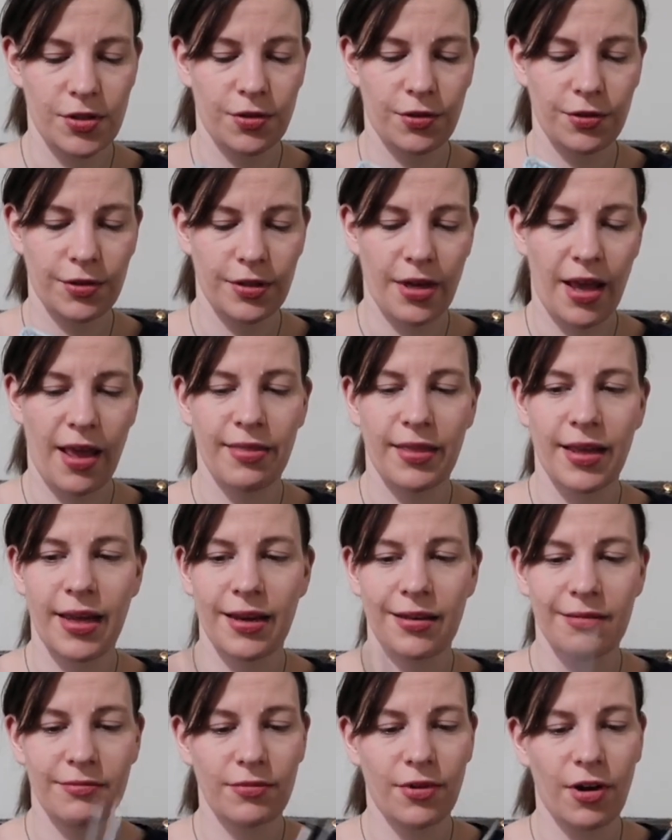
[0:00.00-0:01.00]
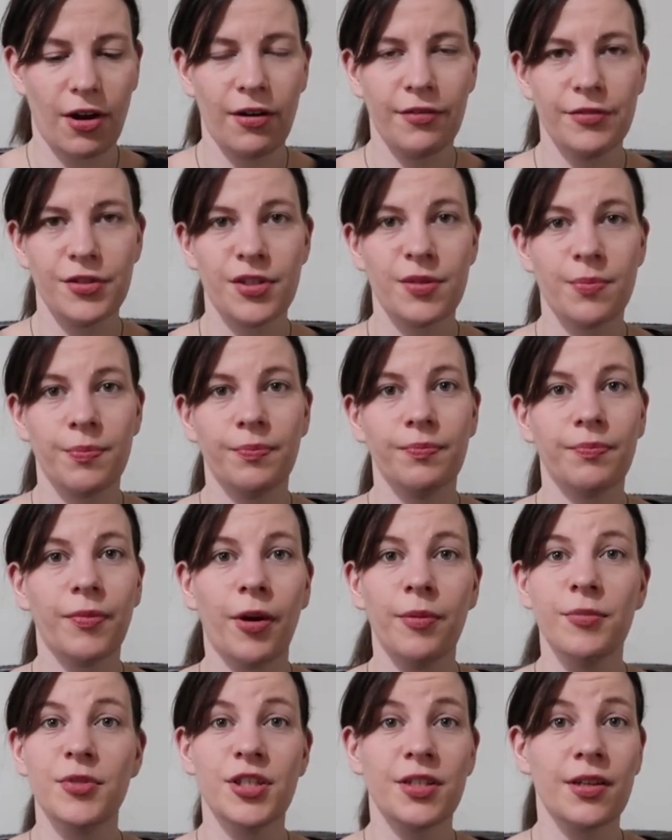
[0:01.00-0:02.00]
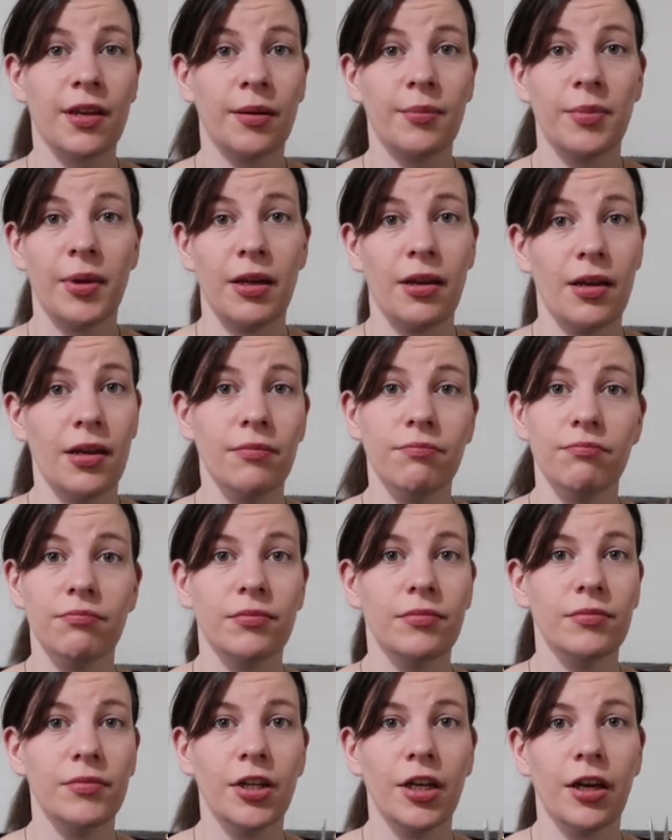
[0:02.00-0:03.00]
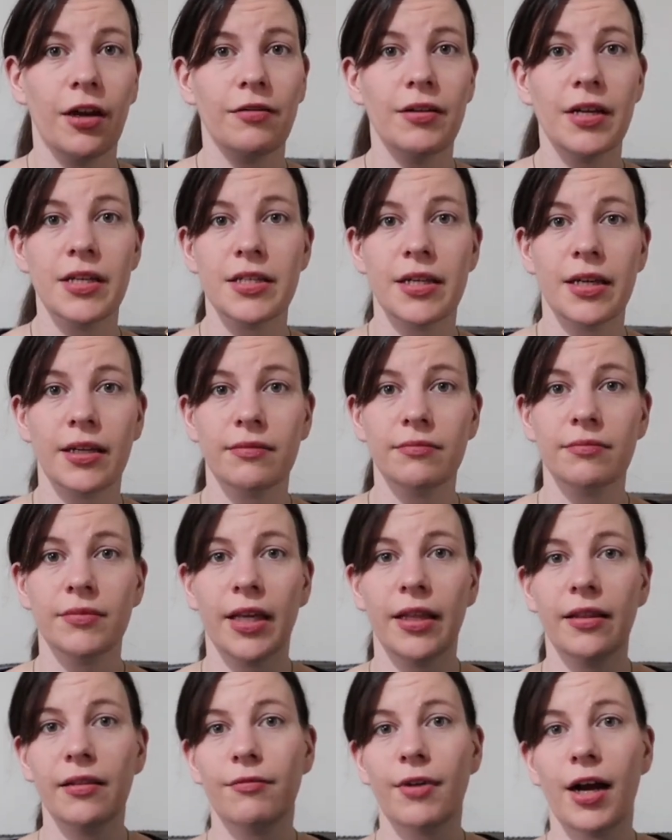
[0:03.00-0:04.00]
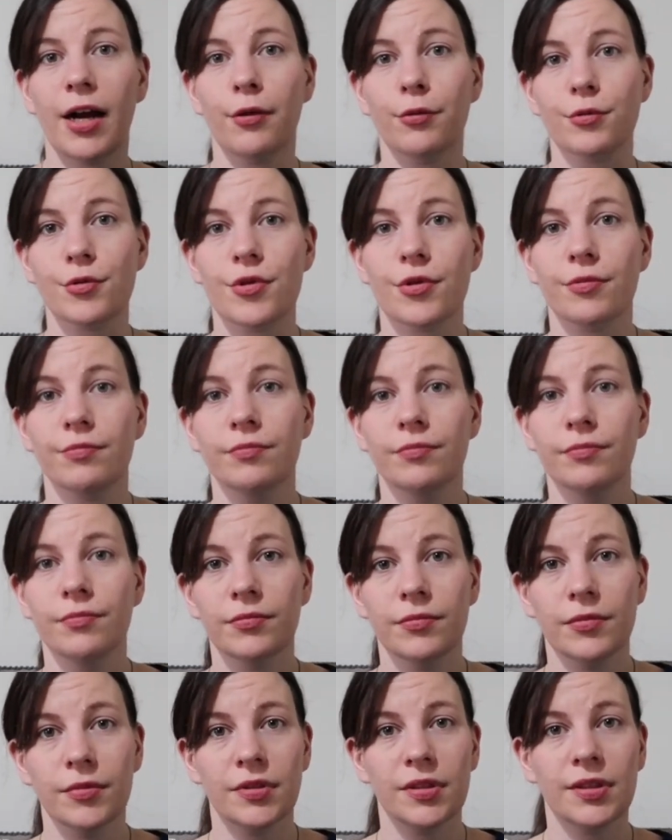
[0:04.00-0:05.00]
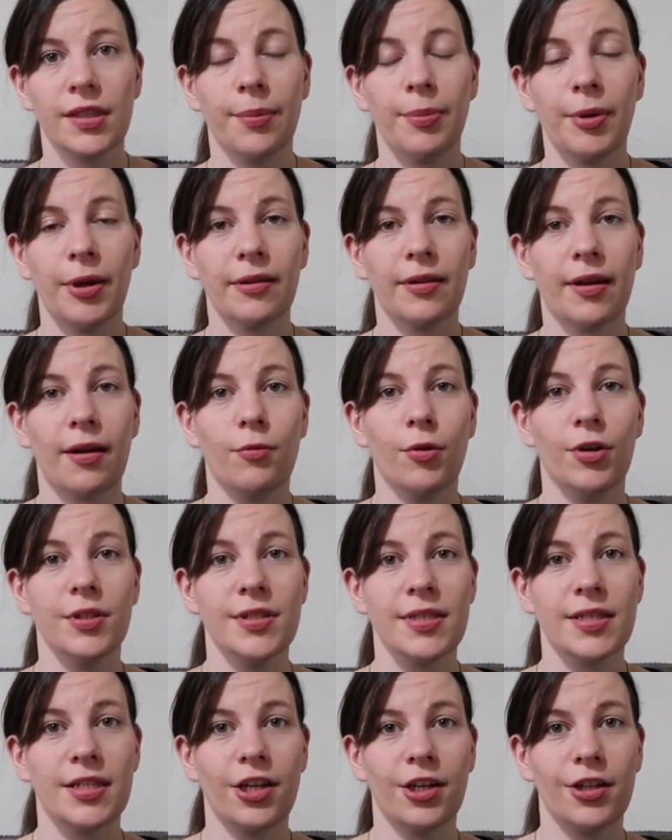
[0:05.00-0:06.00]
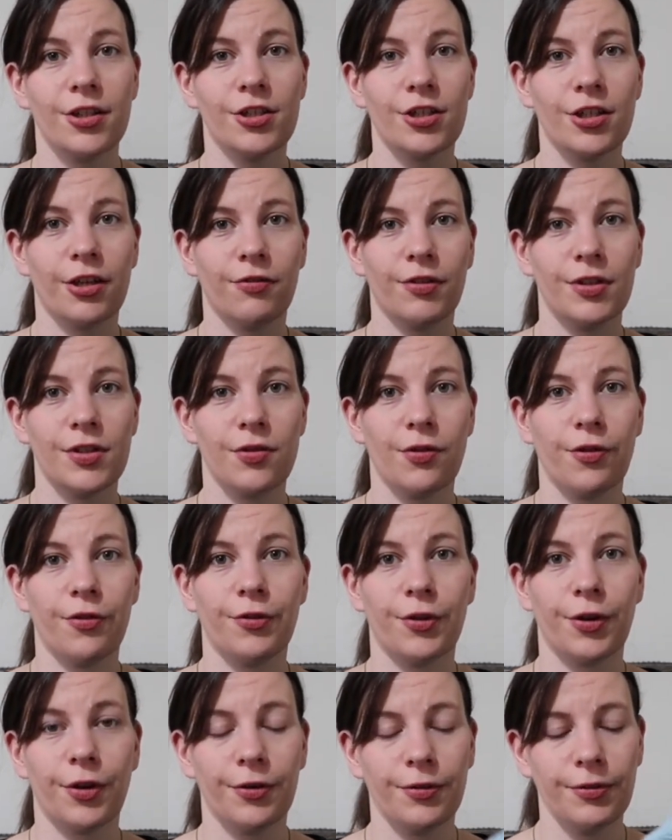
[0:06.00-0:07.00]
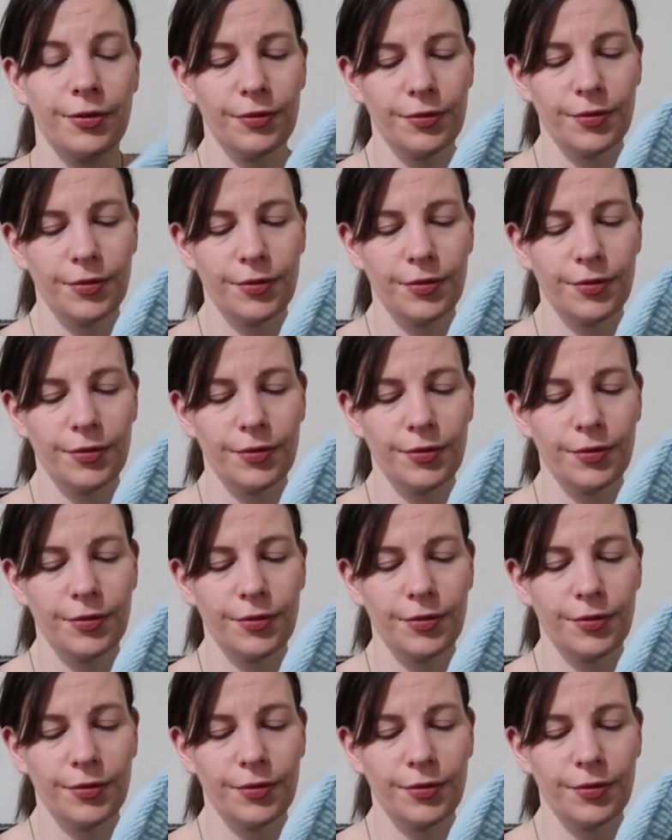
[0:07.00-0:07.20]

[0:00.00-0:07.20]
on, and then I'm just going to be you know, knitting in the round, slipping that one stitch every so often,